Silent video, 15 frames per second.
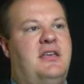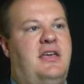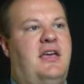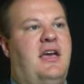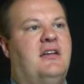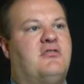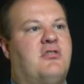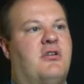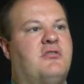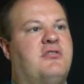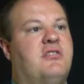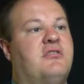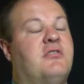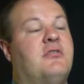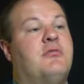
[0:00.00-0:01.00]
EHR
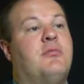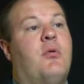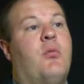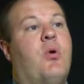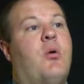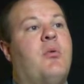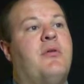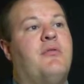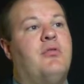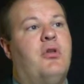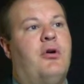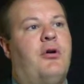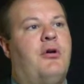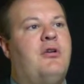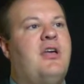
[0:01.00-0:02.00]
systems. But what we've
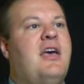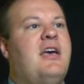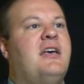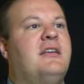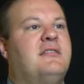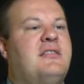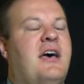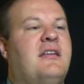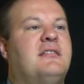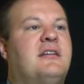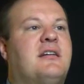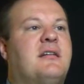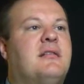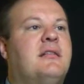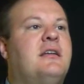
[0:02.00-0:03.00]
learned is that the
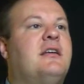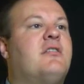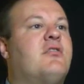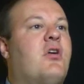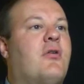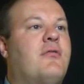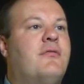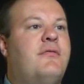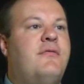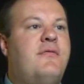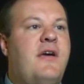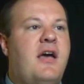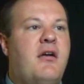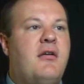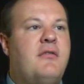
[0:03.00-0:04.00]
clinics are
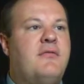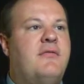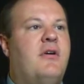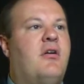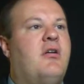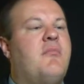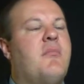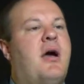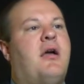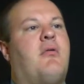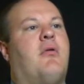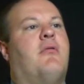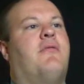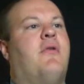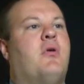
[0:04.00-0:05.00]
very, very
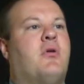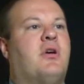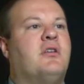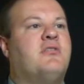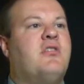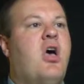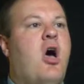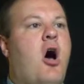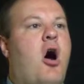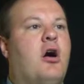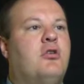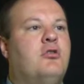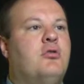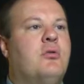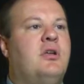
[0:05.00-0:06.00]
micro-focused
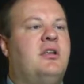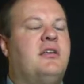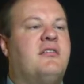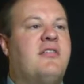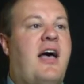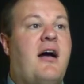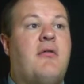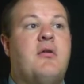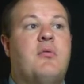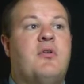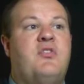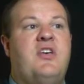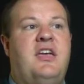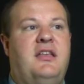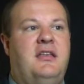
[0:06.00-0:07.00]
on doing exactly
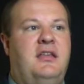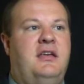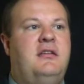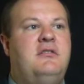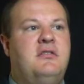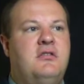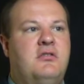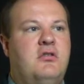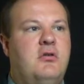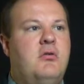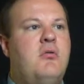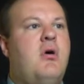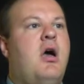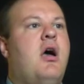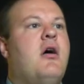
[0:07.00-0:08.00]
what they need to
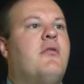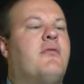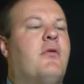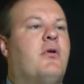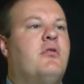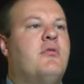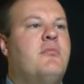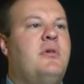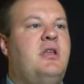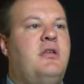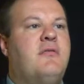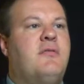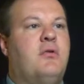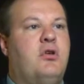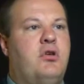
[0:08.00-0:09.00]
do for the
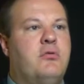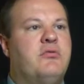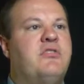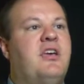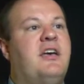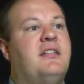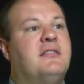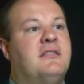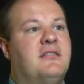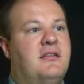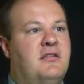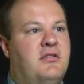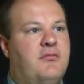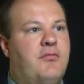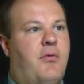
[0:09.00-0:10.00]
meaningful use
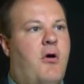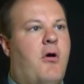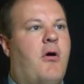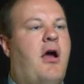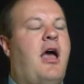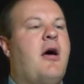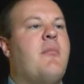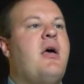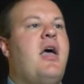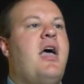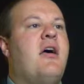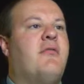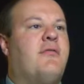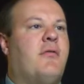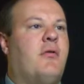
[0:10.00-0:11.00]
incentive program
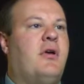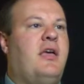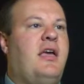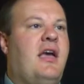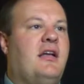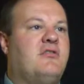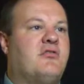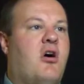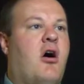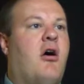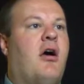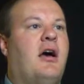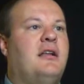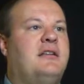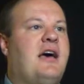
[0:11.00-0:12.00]
and for
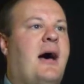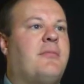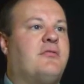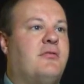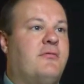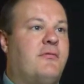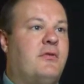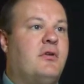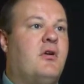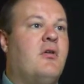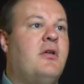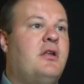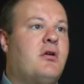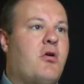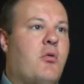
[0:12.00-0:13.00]
EHR adoption for
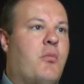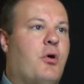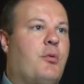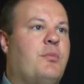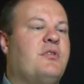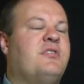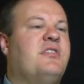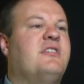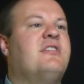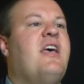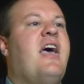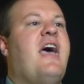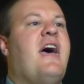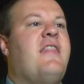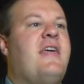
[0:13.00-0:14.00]
clinical purposes,
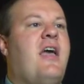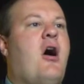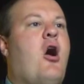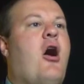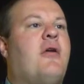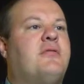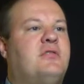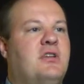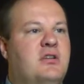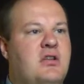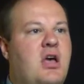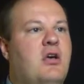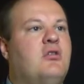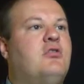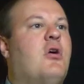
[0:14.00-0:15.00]
and they often
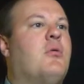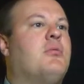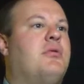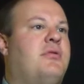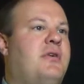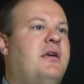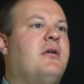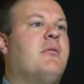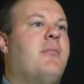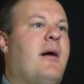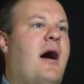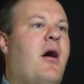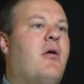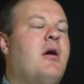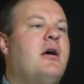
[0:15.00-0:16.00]
don't think
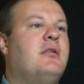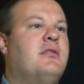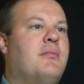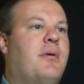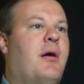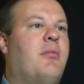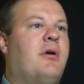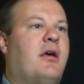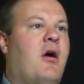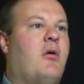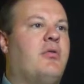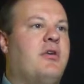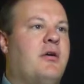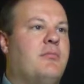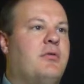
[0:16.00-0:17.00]
about the public
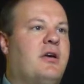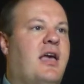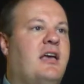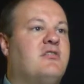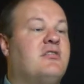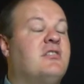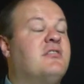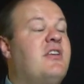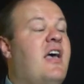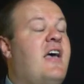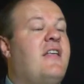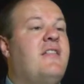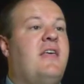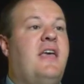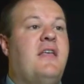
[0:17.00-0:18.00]
health implications.
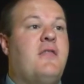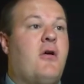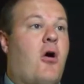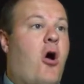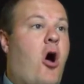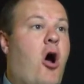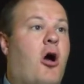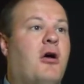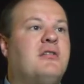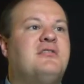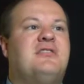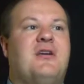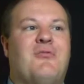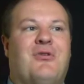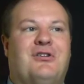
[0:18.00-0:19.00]
In their hearts,
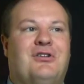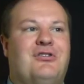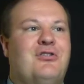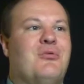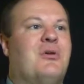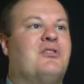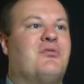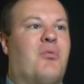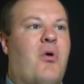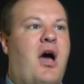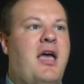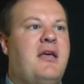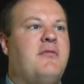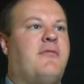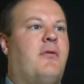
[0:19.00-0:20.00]
they want to do what's
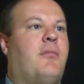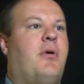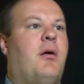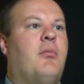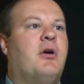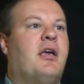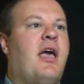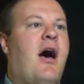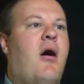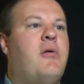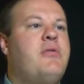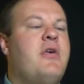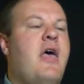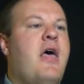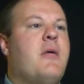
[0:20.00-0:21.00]
right for public
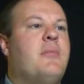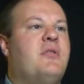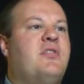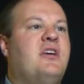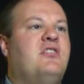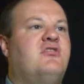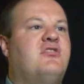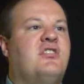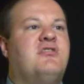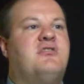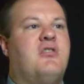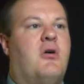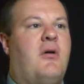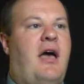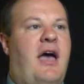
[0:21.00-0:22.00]
health, but they just
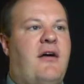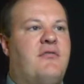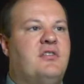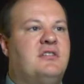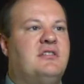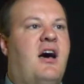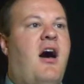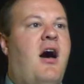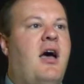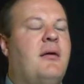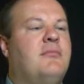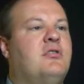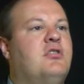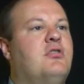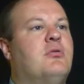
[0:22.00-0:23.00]
don't have the time
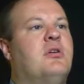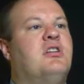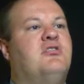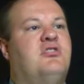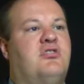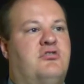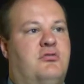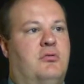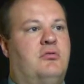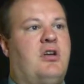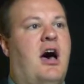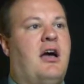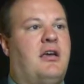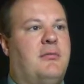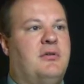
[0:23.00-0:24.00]
to do additional
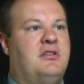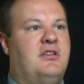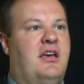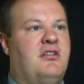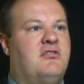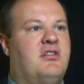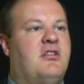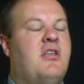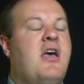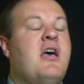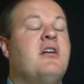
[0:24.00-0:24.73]
documentation.